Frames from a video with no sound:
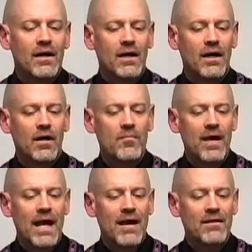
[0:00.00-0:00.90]

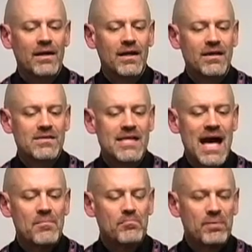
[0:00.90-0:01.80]
um, and it is
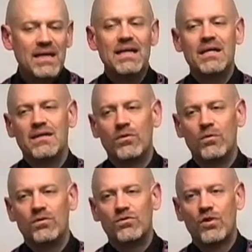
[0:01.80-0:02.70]
that B that
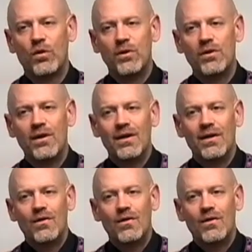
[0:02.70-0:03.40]
will determine